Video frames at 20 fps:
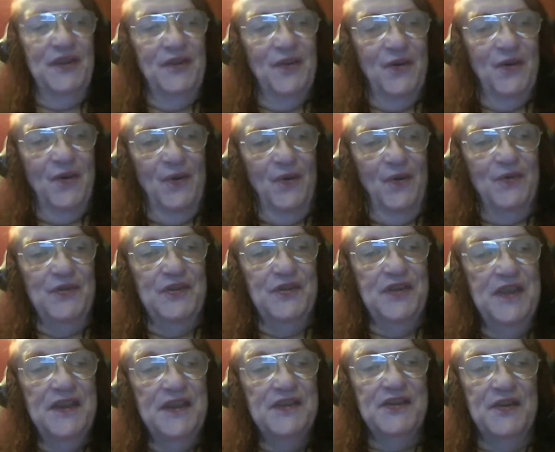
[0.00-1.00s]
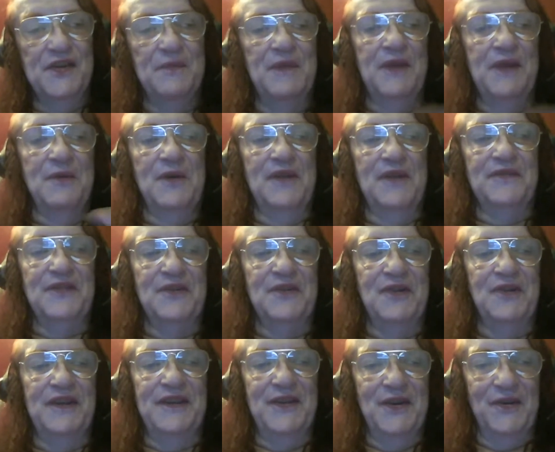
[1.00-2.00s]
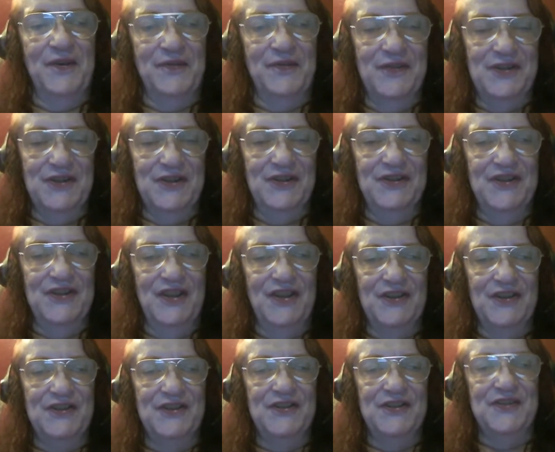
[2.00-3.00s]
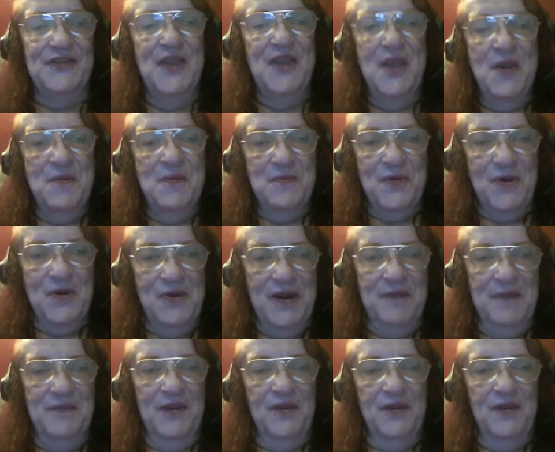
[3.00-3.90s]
the holes, somebody will have to create the artificial intelligence, program the